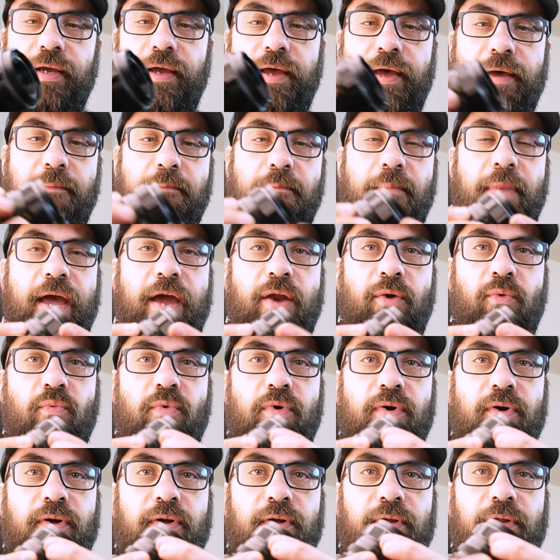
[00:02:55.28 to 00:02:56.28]

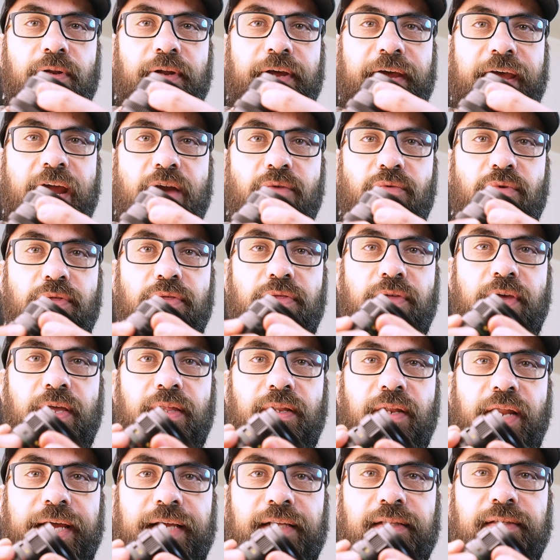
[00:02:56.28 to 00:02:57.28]
manual
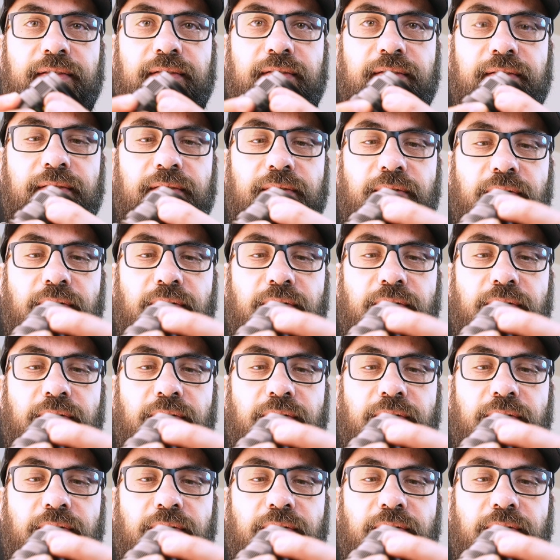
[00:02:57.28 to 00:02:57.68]
everything lens.